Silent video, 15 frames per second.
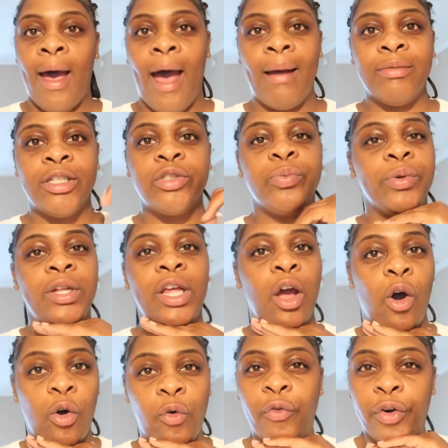I'm just really
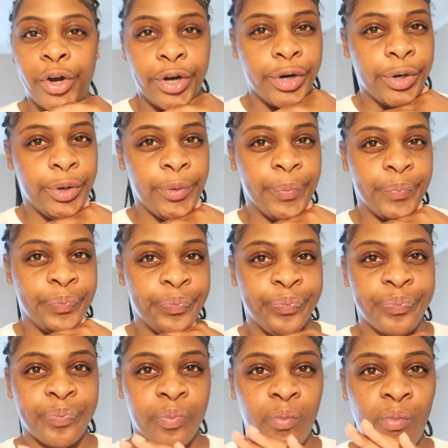over
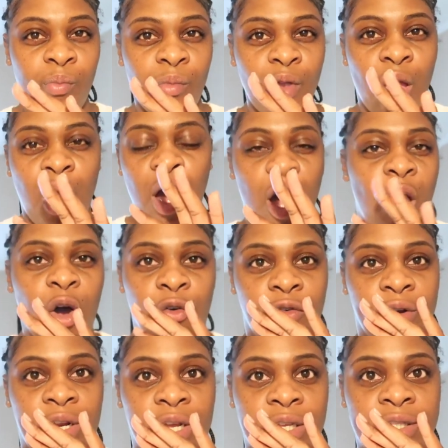
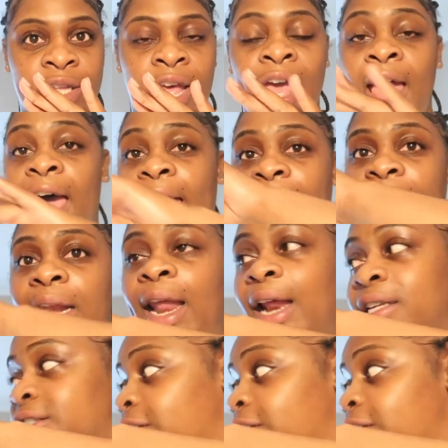over this. I got a lot of